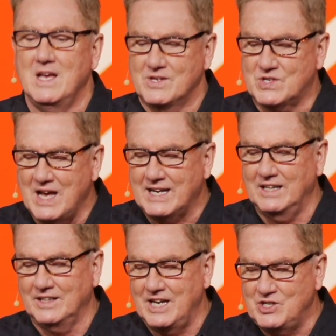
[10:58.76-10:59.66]

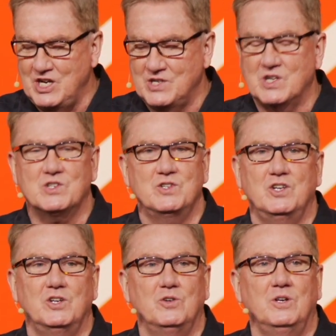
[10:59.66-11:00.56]
Secondly, Jesus
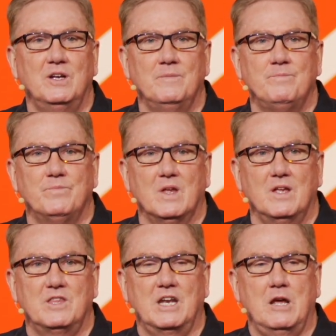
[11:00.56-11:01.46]
knew
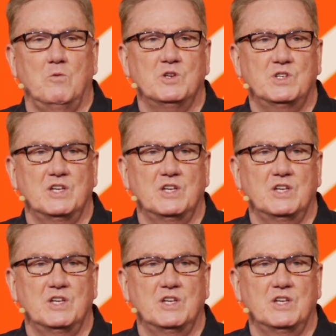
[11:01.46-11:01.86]
that it was